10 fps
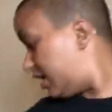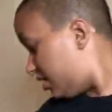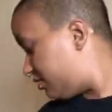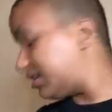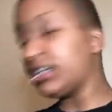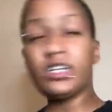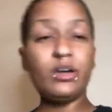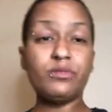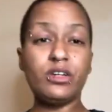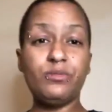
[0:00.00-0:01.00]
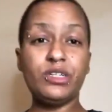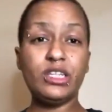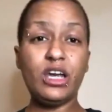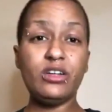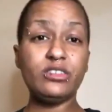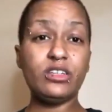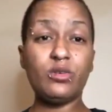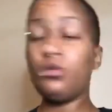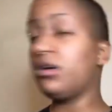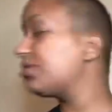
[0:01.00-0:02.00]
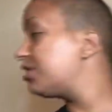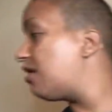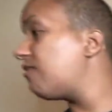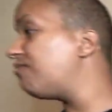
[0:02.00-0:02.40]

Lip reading: out, and it kept coming out. I was like, what the